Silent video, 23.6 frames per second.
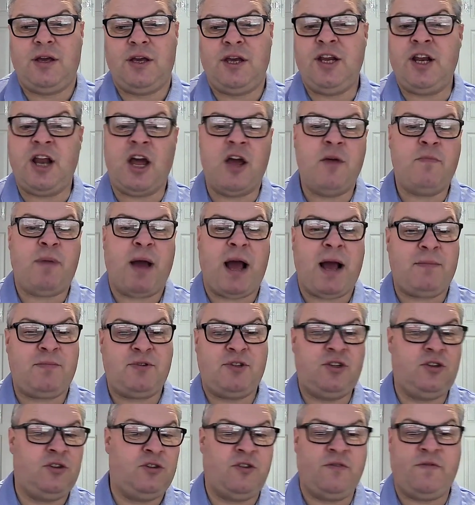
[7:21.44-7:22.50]
You know,
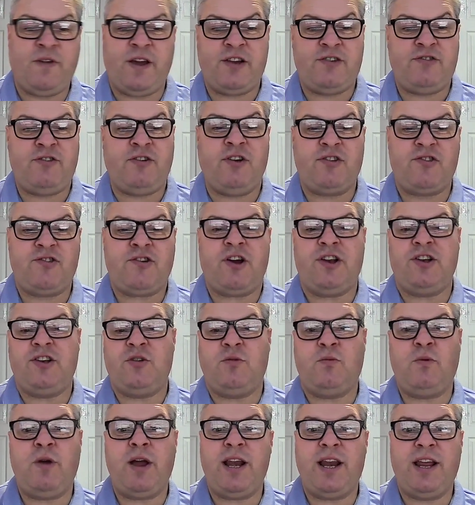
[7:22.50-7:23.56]
perhaps the victory you're trying
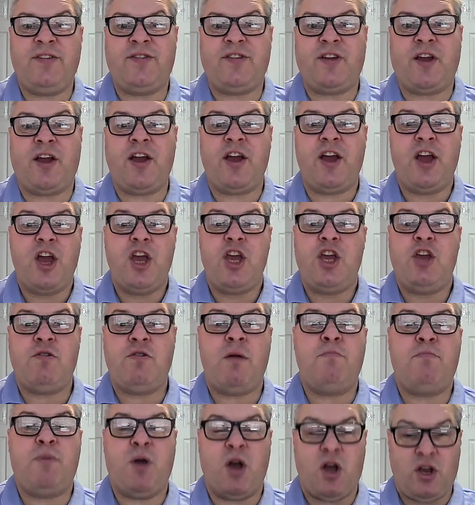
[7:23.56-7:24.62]
to win is your
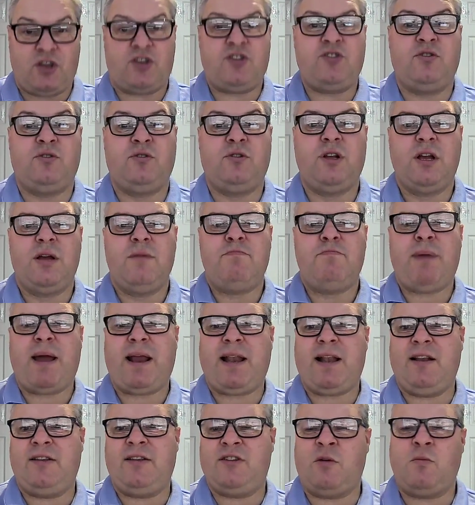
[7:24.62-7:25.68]
own personal
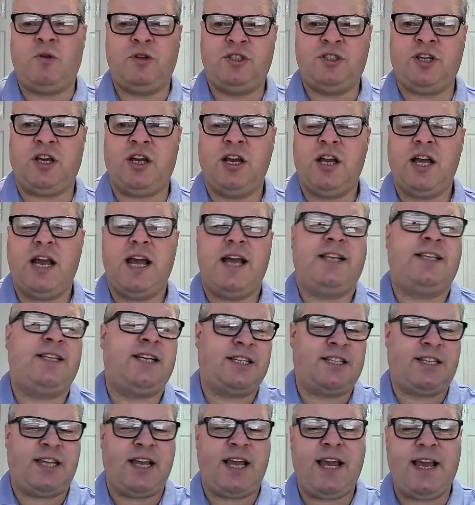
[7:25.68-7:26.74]
battles. I want to
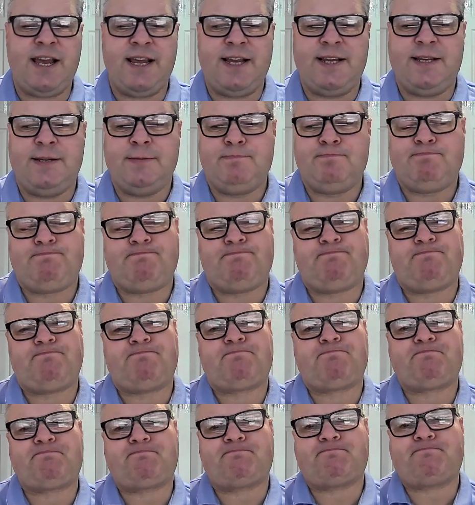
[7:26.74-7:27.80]
succeed.
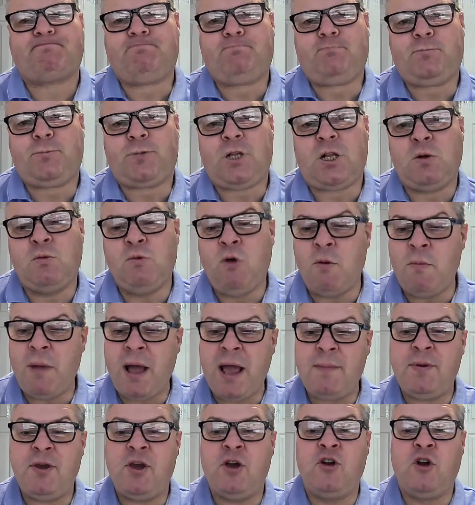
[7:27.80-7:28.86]
Well,
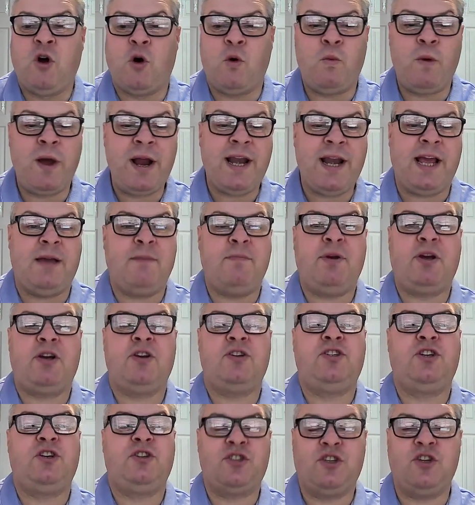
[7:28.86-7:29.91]
maybe you're not winning
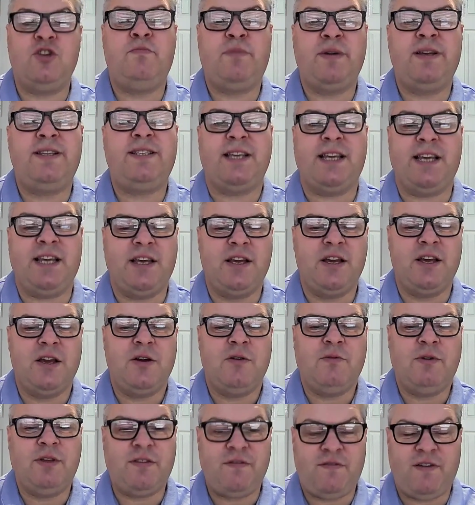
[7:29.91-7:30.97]
because you're too busy
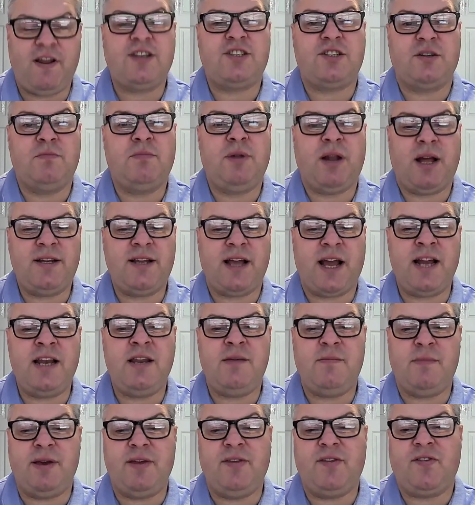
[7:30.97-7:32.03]
with flesh and blood
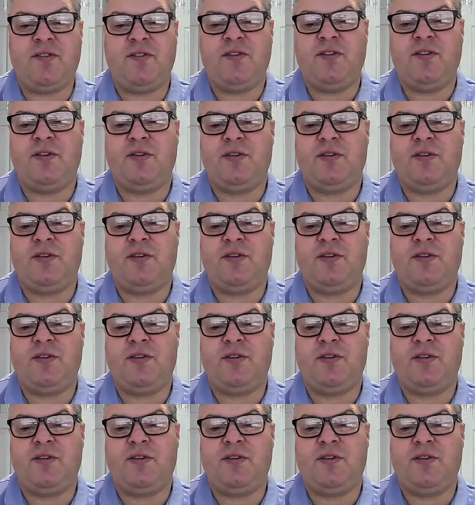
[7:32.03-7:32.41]
enemies.